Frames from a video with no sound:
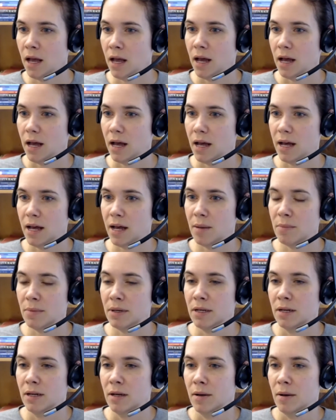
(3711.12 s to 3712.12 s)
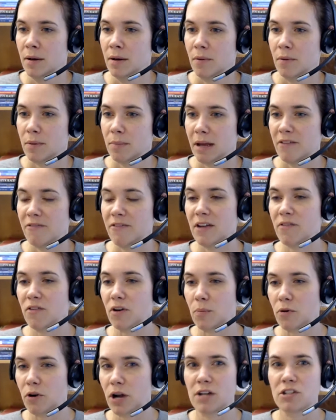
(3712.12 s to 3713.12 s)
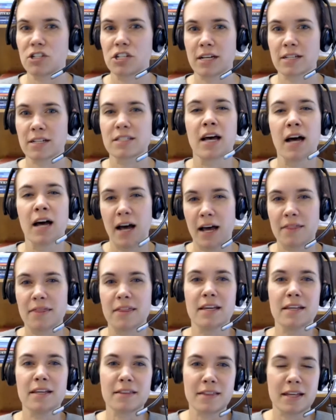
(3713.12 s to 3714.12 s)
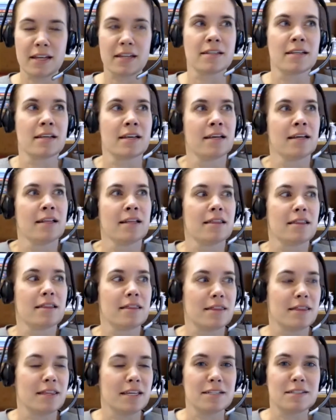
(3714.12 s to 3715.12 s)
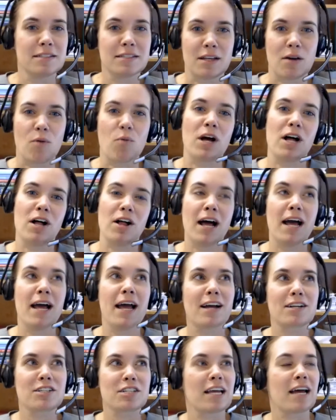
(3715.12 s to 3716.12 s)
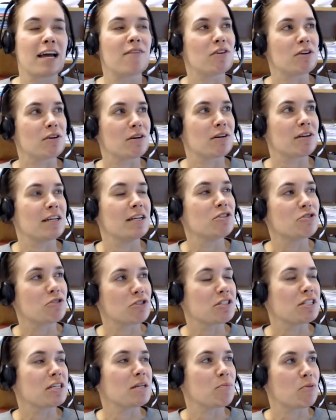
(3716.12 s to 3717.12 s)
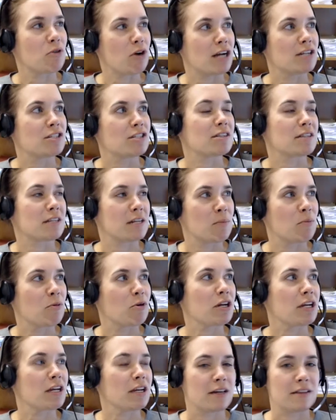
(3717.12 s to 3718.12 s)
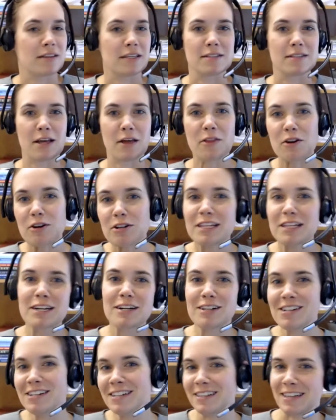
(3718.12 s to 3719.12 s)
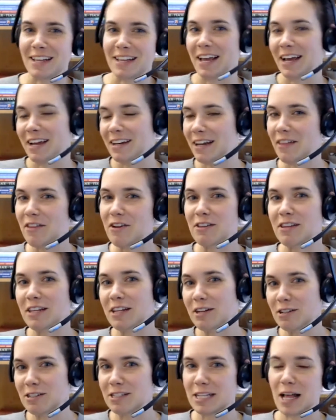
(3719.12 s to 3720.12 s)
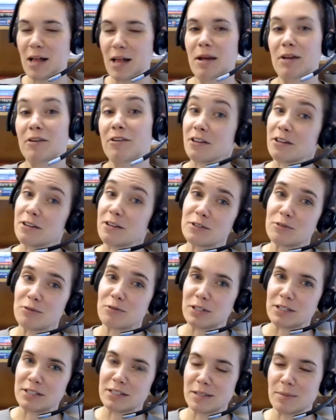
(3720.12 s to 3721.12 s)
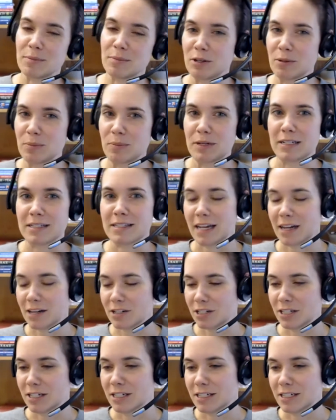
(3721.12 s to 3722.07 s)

Um, one of my favorite projects. I think that this, well, I actually have an interesting project that I'm working on. These other little, like another little salamander that looks really similar, but it's actually in a